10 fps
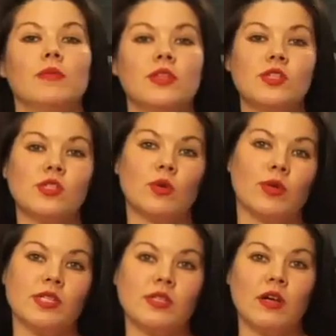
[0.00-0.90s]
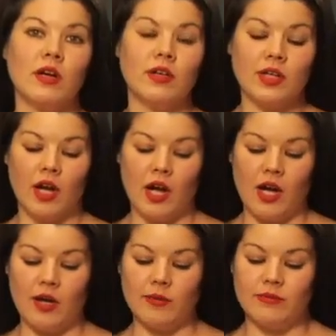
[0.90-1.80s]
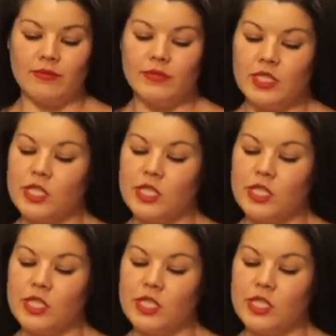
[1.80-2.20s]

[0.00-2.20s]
This is a Cuisinart.